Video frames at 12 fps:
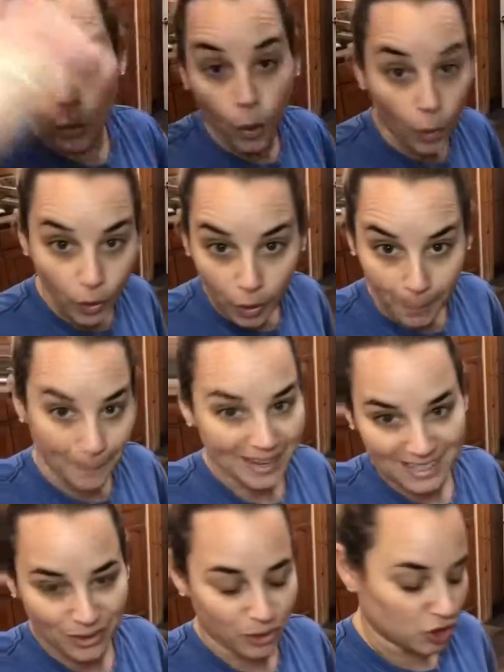or
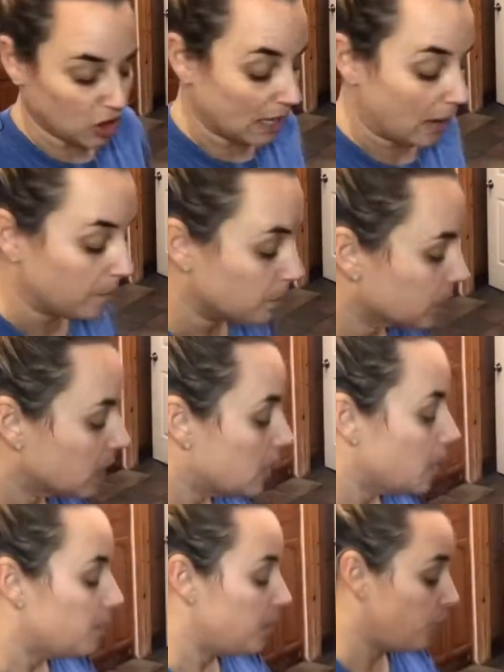marisco enchilado.
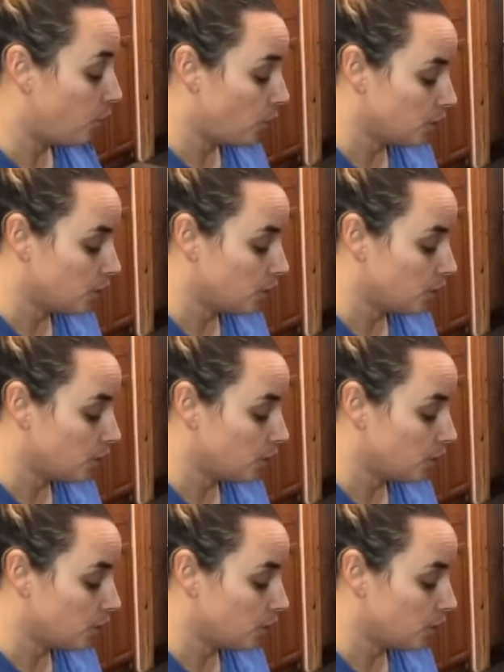Before